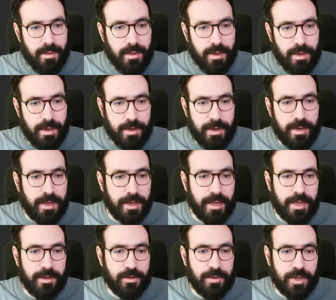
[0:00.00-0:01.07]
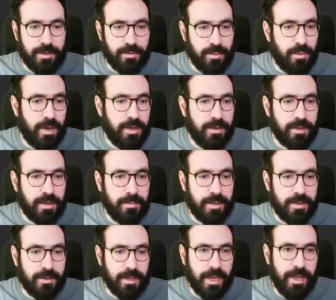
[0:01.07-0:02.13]
And then I can try to run the
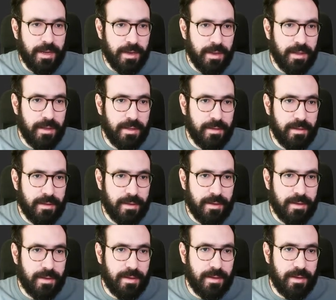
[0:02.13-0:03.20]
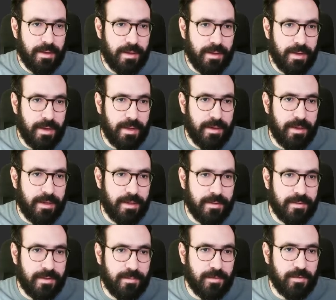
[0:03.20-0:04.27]
command again, and it
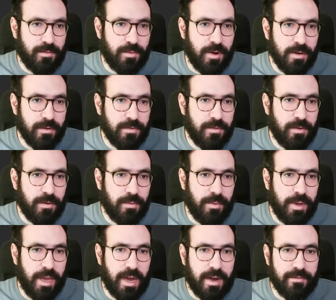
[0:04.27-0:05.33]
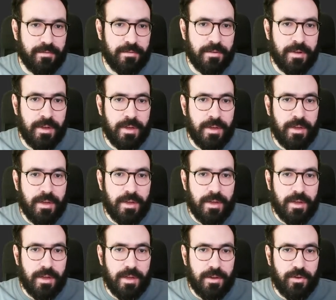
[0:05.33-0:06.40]
seems to work. So we have
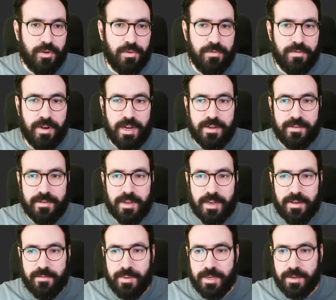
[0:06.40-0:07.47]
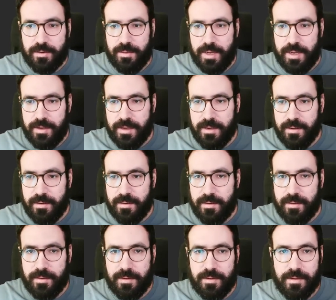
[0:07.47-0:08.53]
two files that have been created,
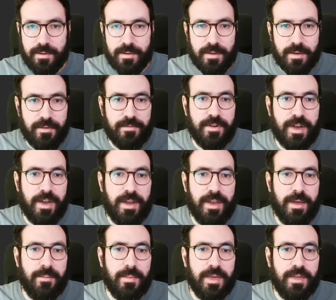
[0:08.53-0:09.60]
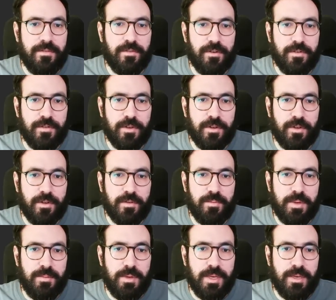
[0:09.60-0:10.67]
a file named
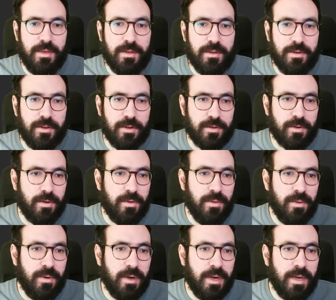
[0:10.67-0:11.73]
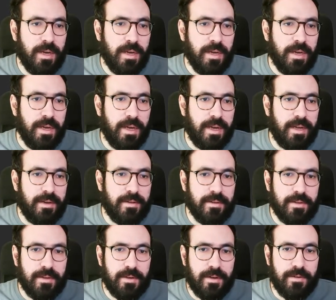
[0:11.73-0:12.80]
invoicer.pb.co
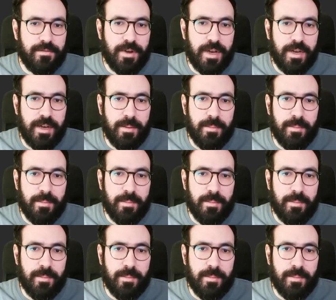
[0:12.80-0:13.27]
and a file name